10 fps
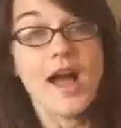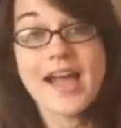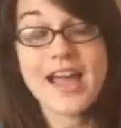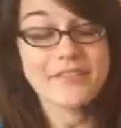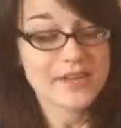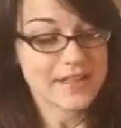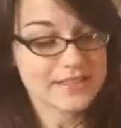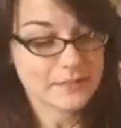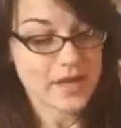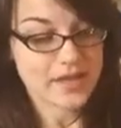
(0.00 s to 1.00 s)
I have an
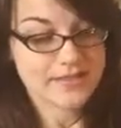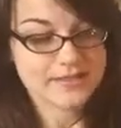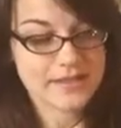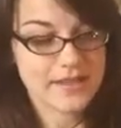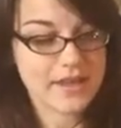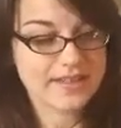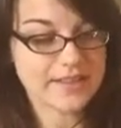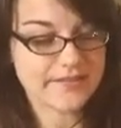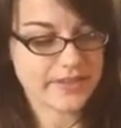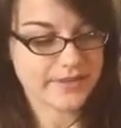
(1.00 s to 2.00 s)
Xbox. I
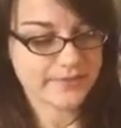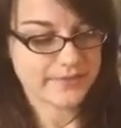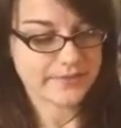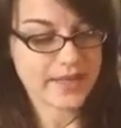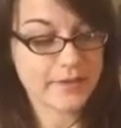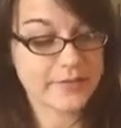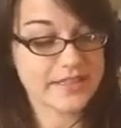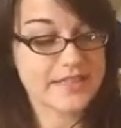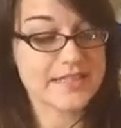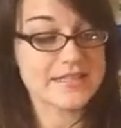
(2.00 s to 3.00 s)
love it. I
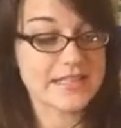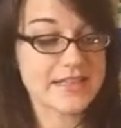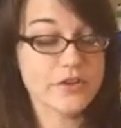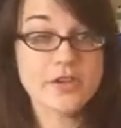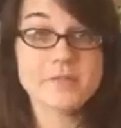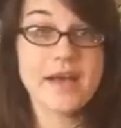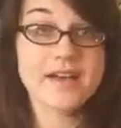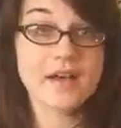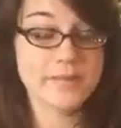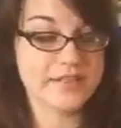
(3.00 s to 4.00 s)
really need to get it hooked
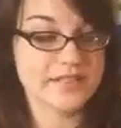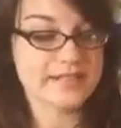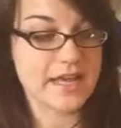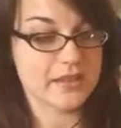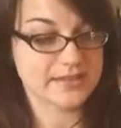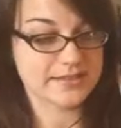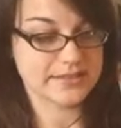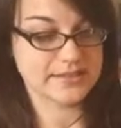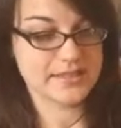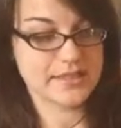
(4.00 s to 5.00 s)
back up in this
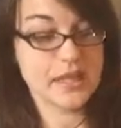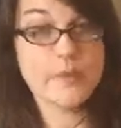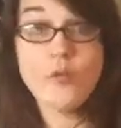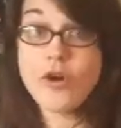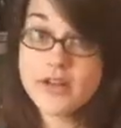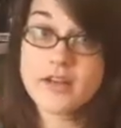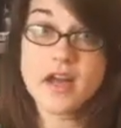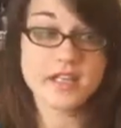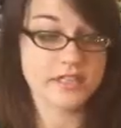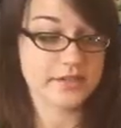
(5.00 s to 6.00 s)
house. I'm working
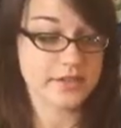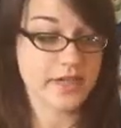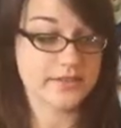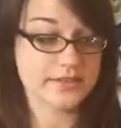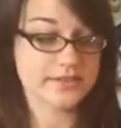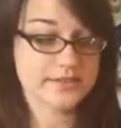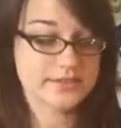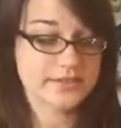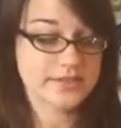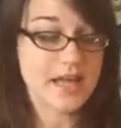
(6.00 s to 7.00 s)
on it, okay?
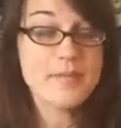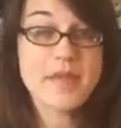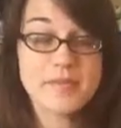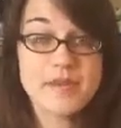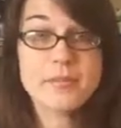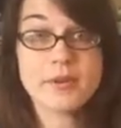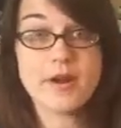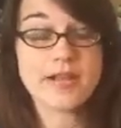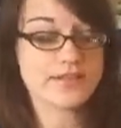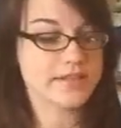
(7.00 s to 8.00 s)
I may be a
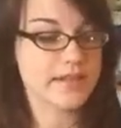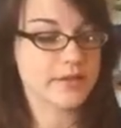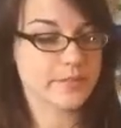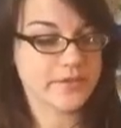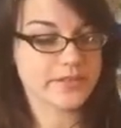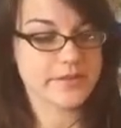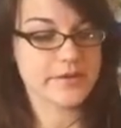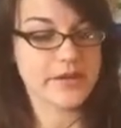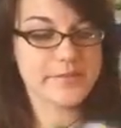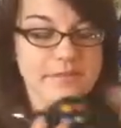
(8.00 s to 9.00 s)
procrastinator, but that's all
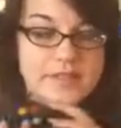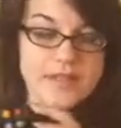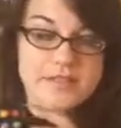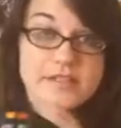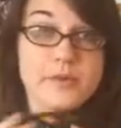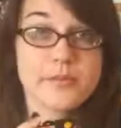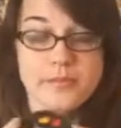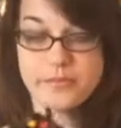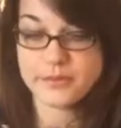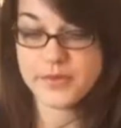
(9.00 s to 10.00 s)
right. So,
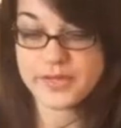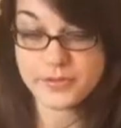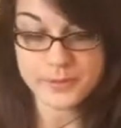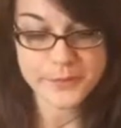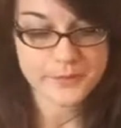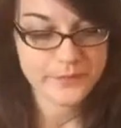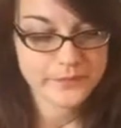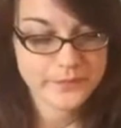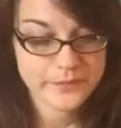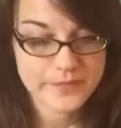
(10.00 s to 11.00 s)
pretty cool.
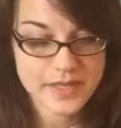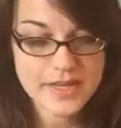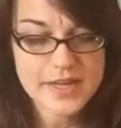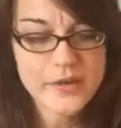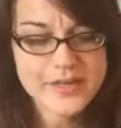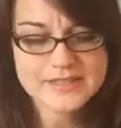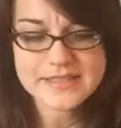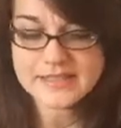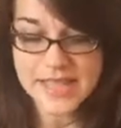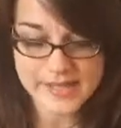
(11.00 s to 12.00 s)
And I know I
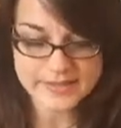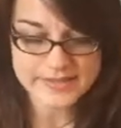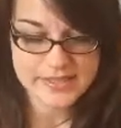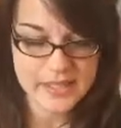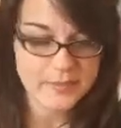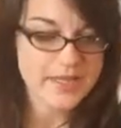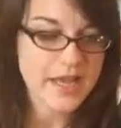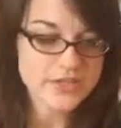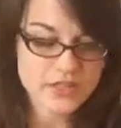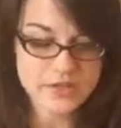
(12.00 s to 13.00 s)
said the last thing, but
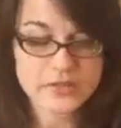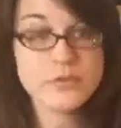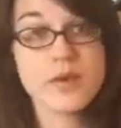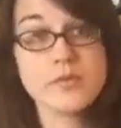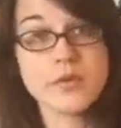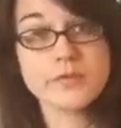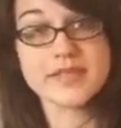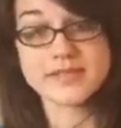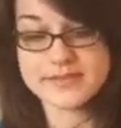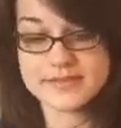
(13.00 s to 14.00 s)
actually there's one more
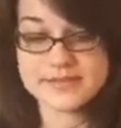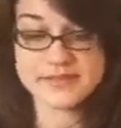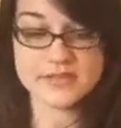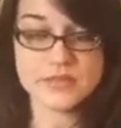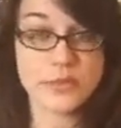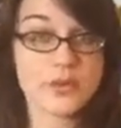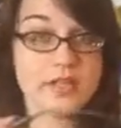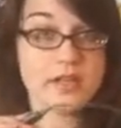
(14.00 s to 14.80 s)
piece. It's this cord